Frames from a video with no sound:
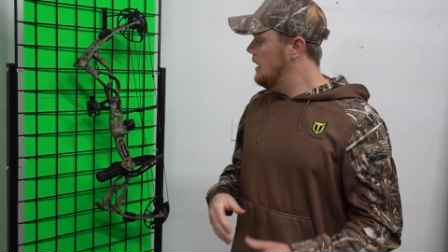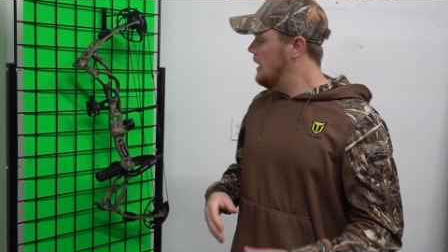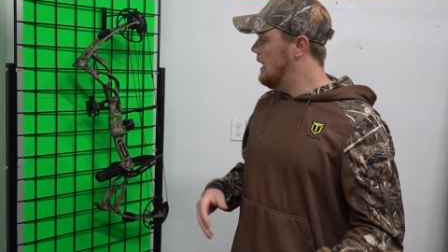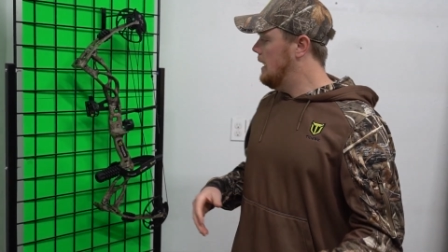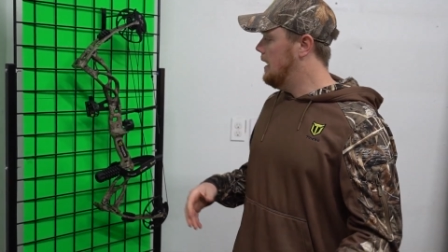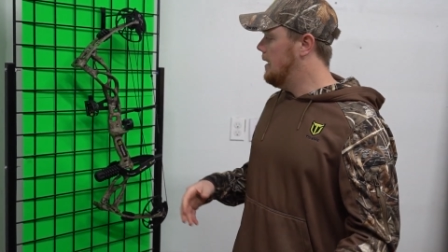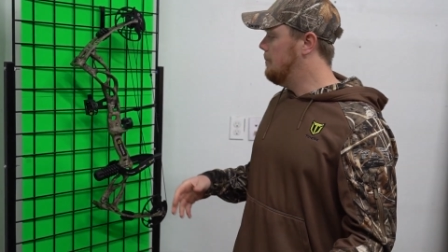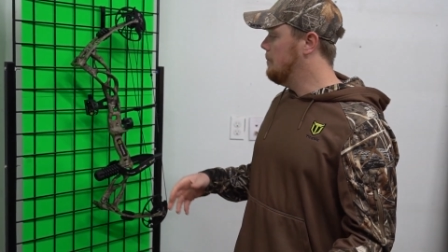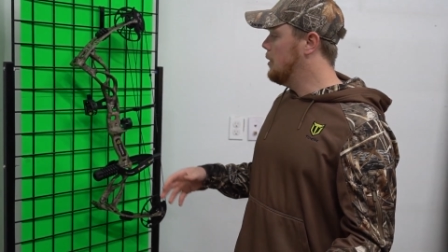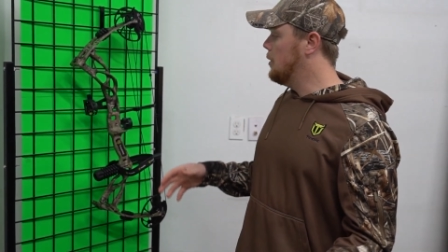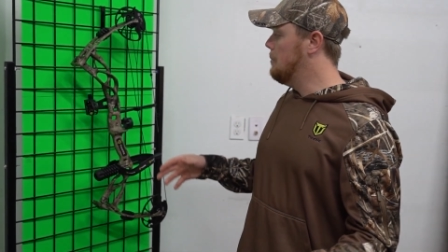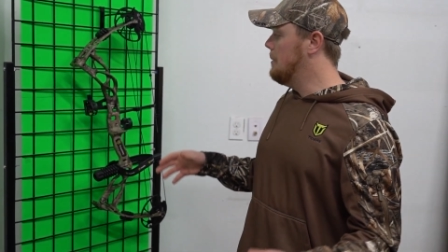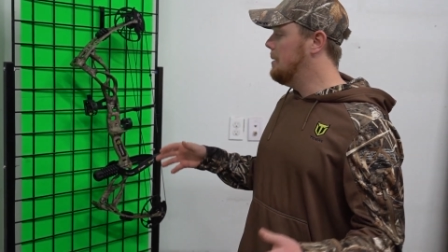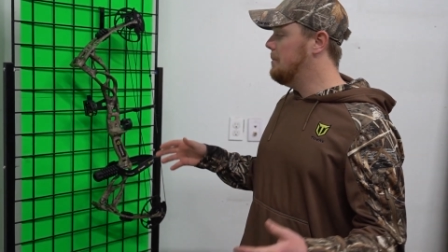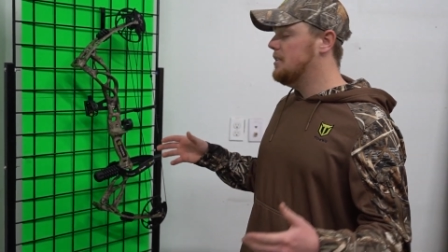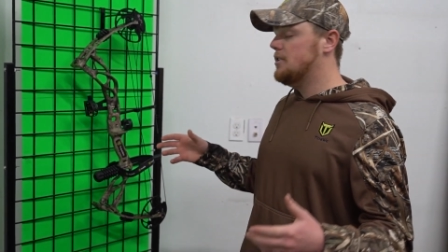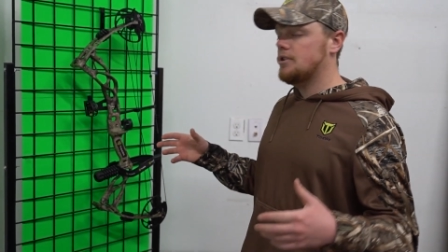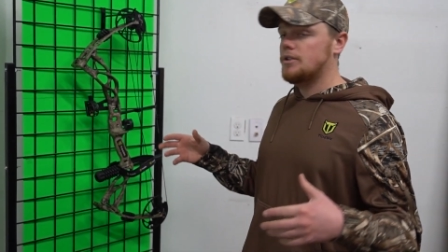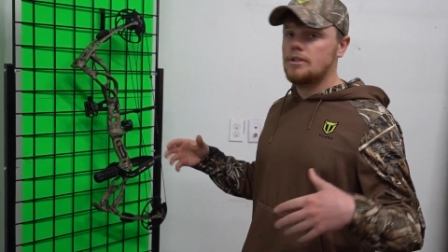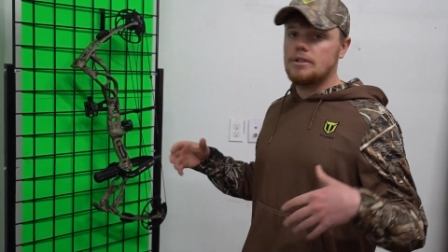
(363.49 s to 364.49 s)
um, or
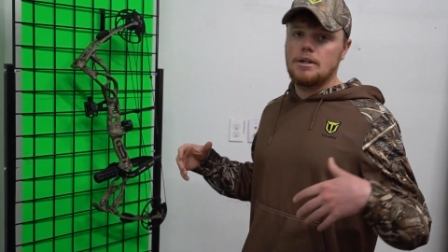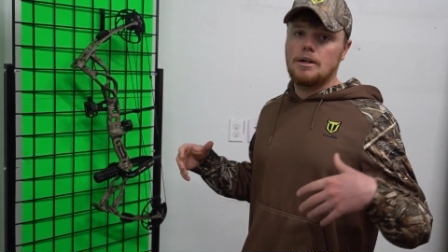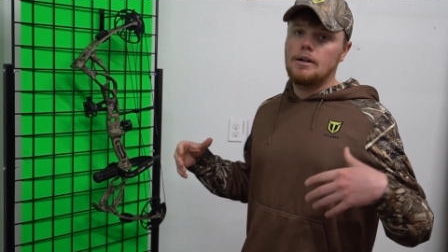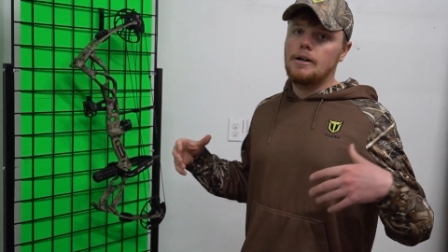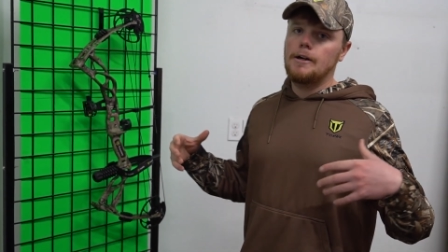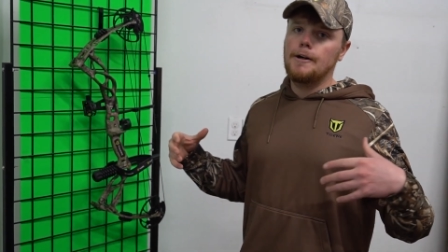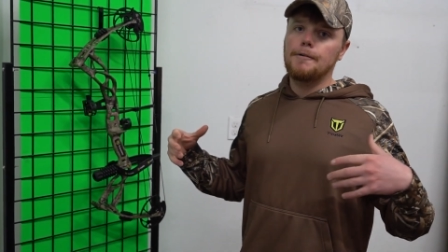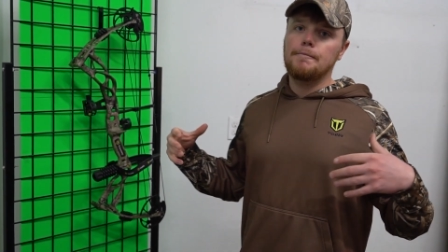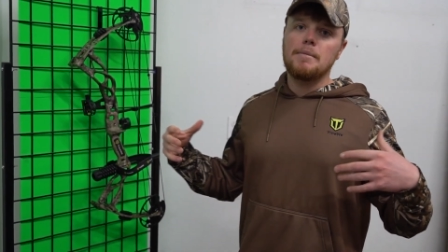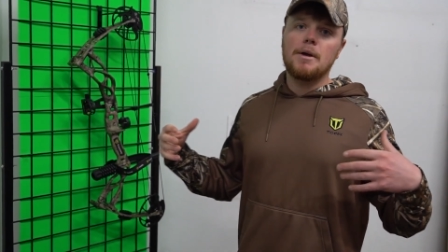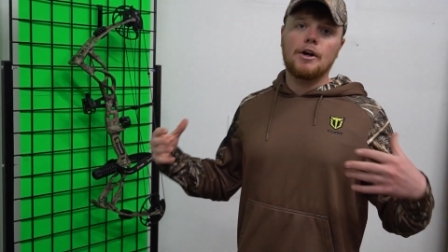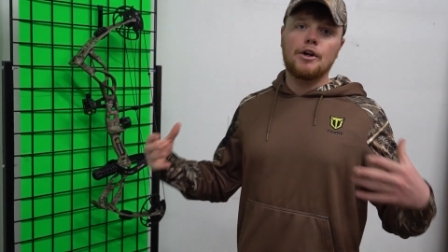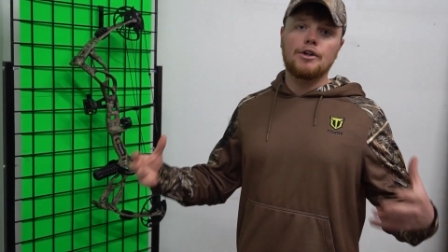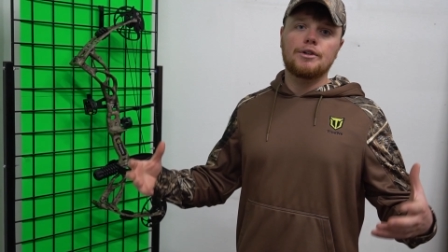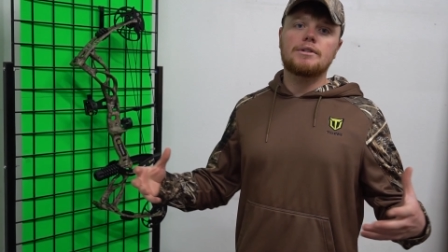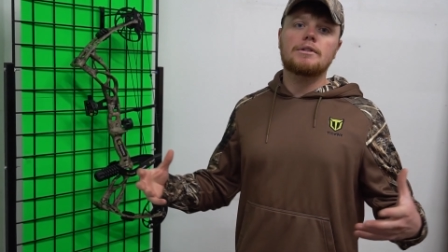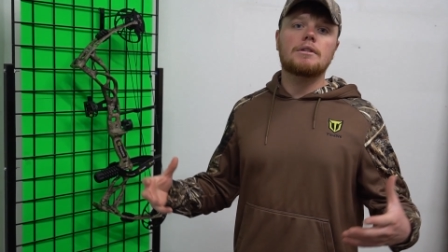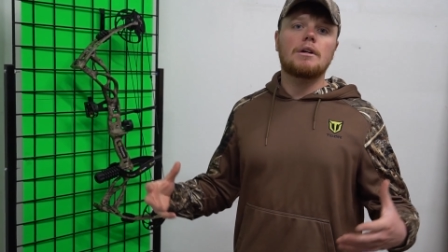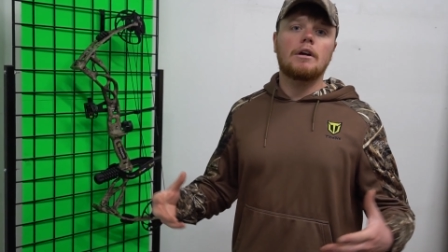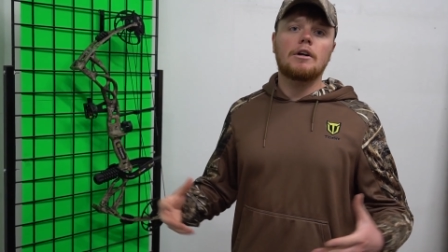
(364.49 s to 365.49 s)
maybe just uh, a
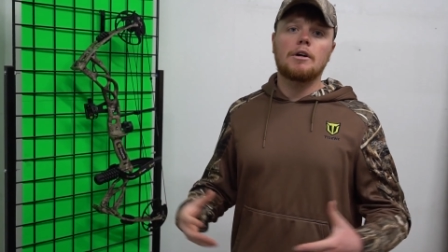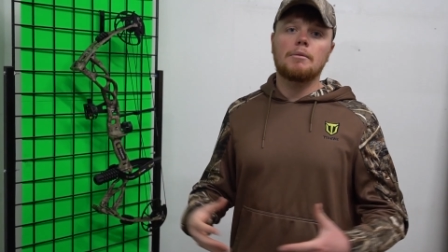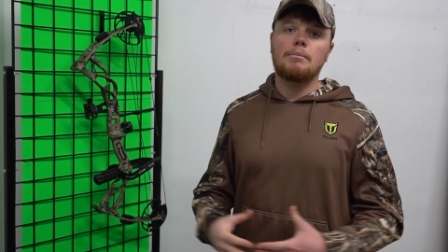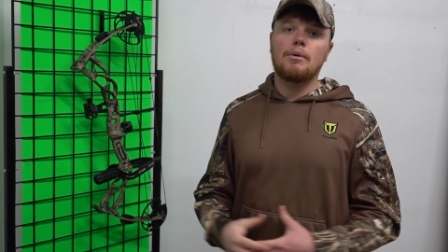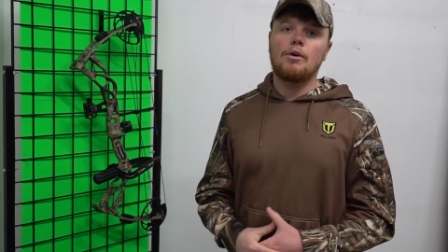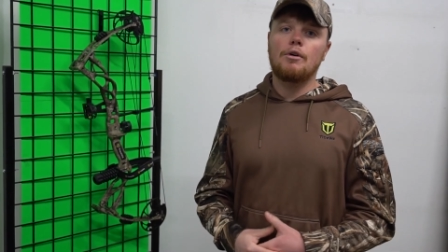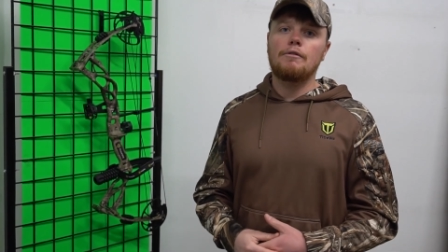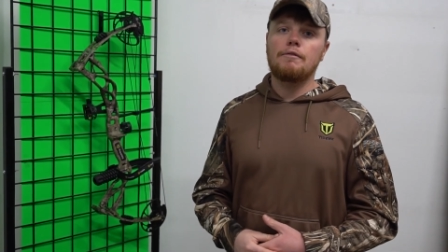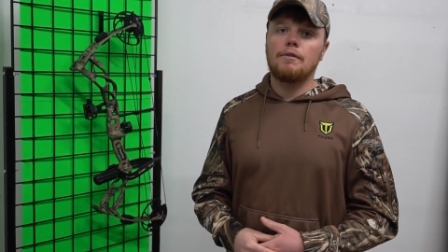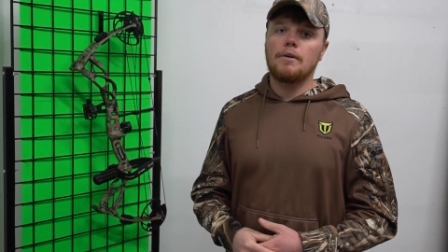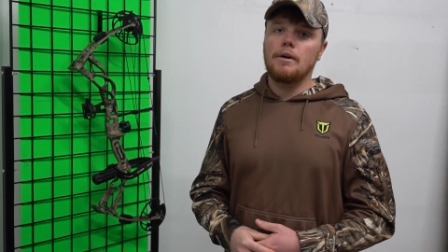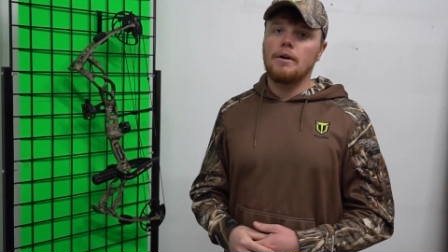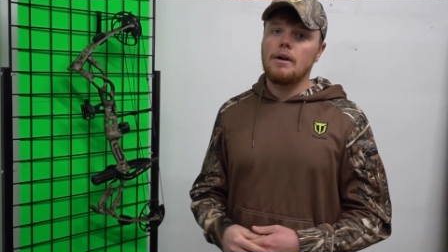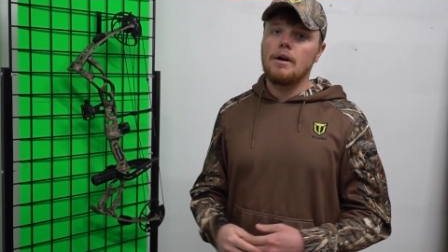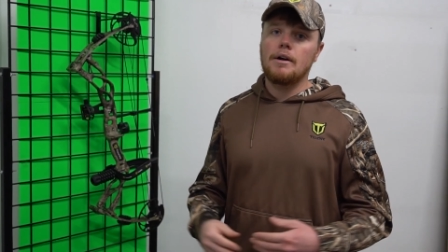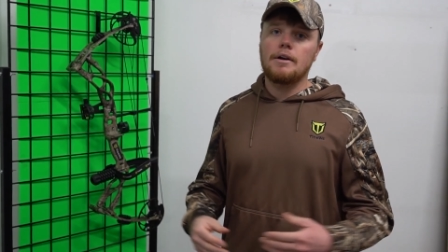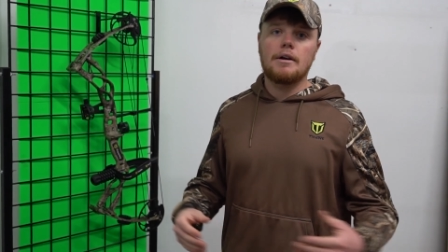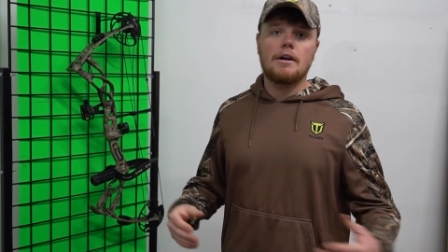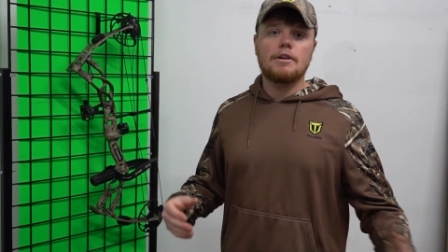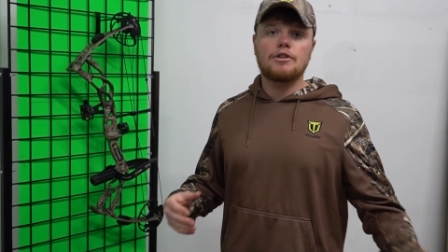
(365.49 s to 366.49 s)
good starter bow for
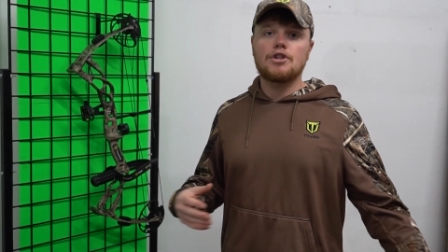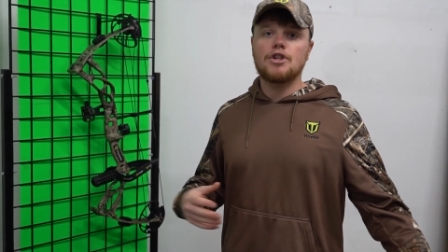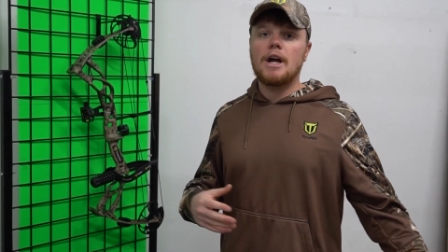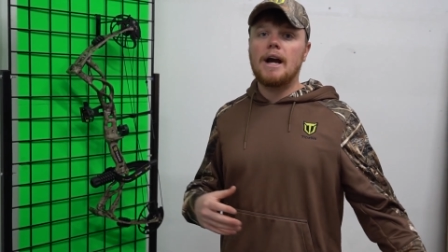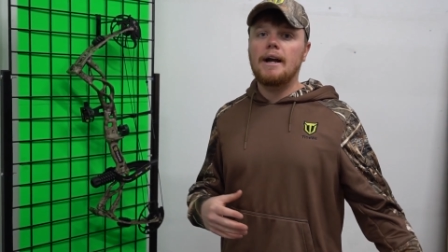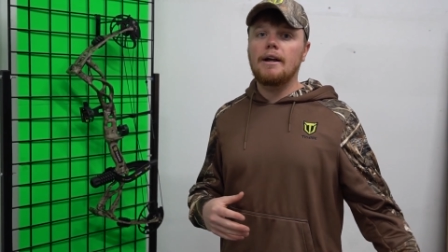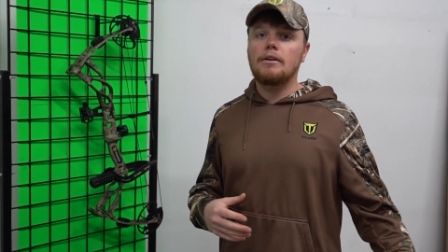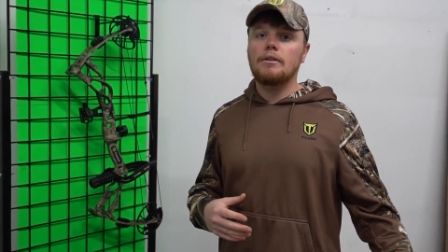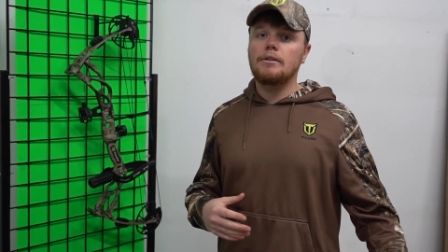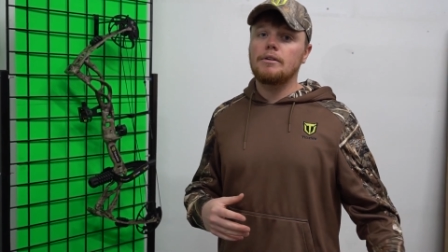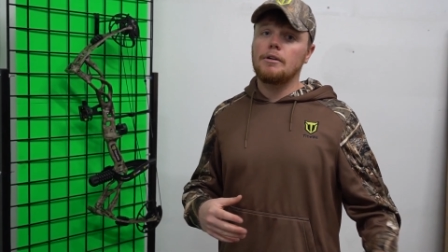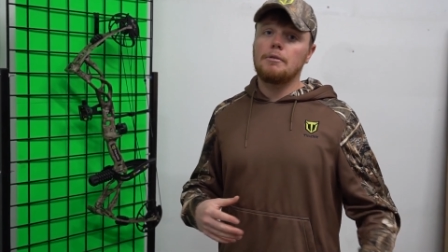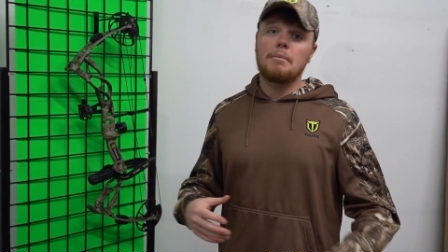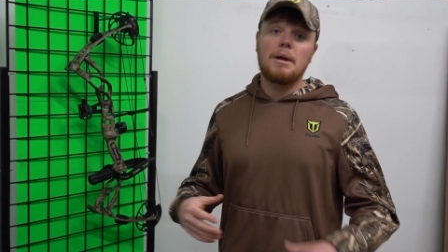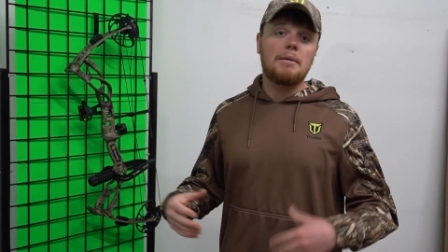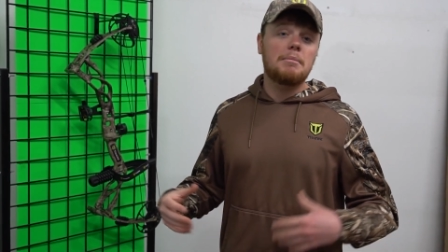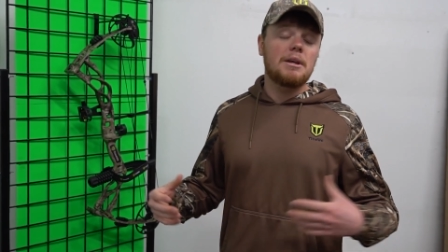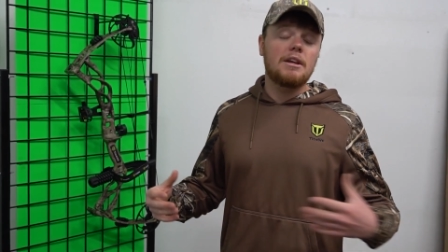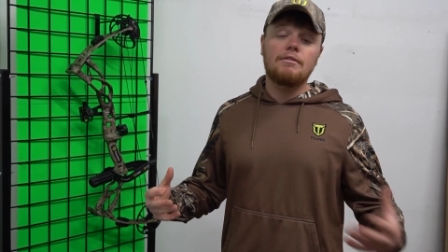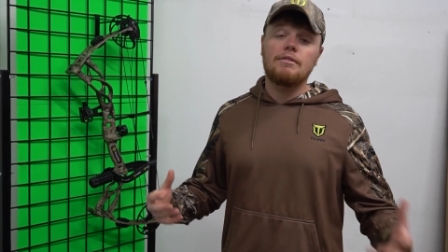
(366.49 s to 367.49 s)
a, a child or
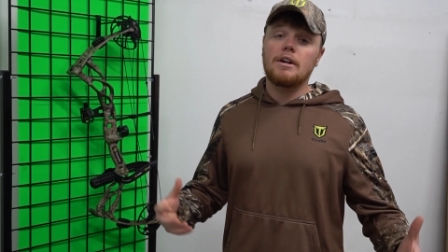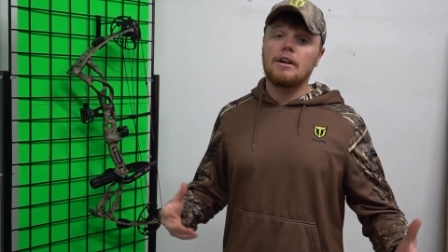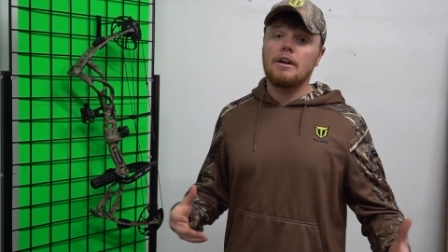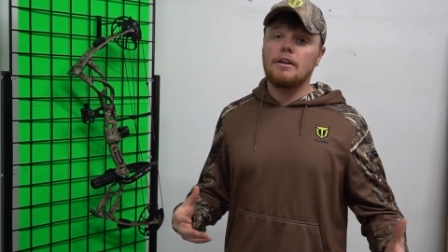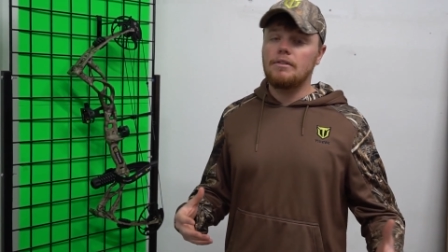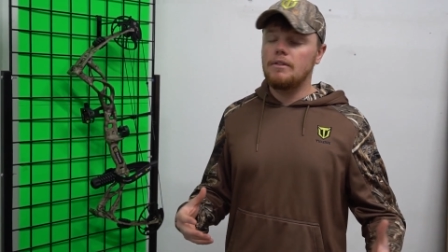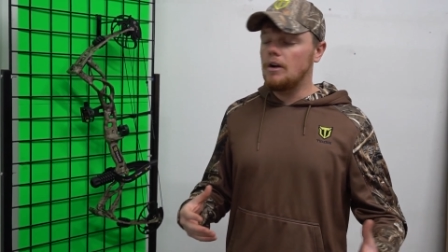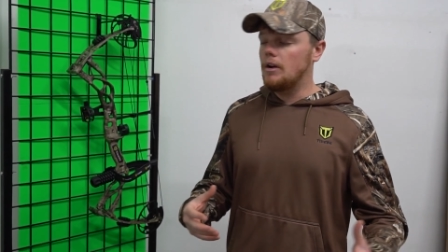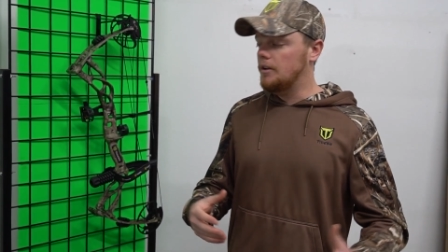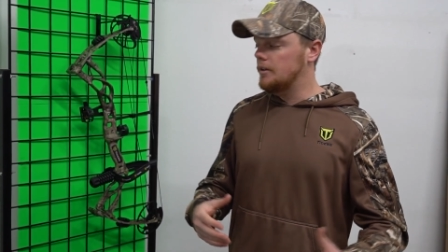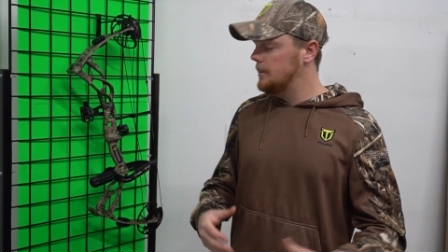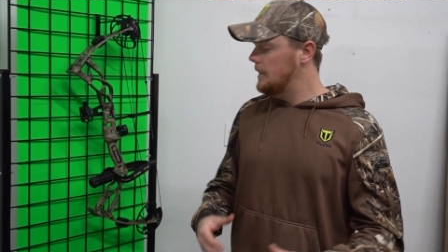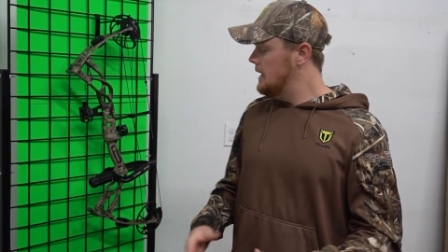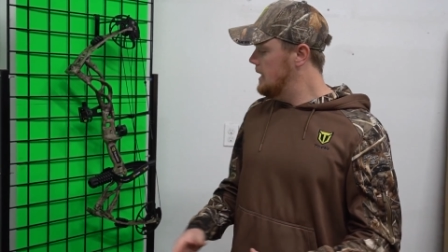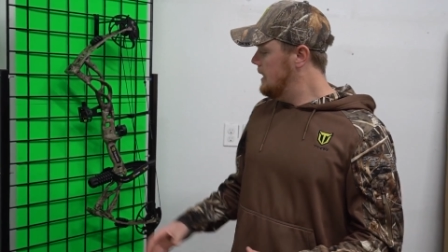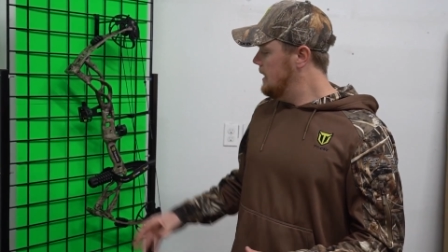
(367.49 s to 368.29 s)
maybe even an adult,